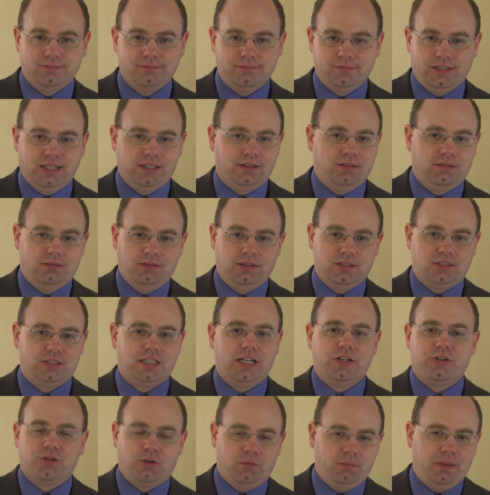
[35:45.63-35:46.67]
like the
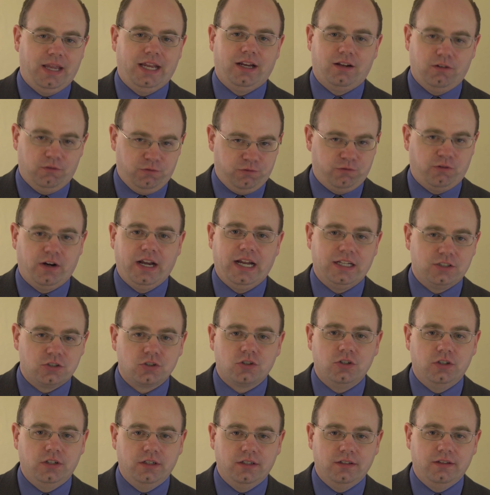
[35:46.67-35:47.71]
Central Bank of France
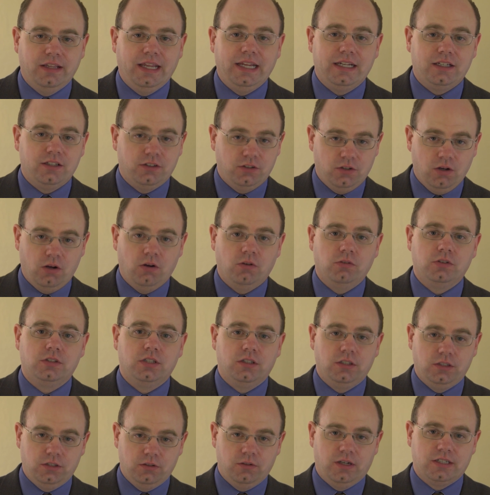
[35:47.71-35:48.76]
could. They could go to
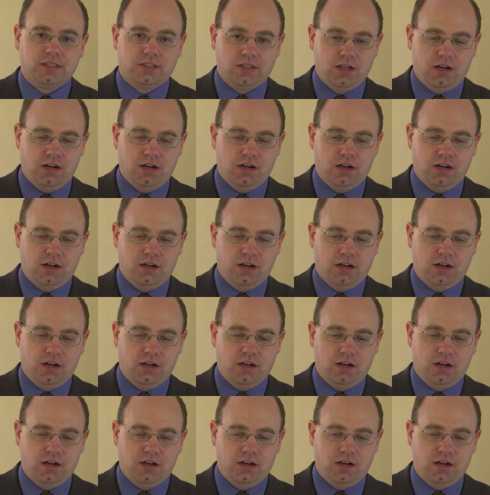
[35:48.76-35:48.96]
the U.S.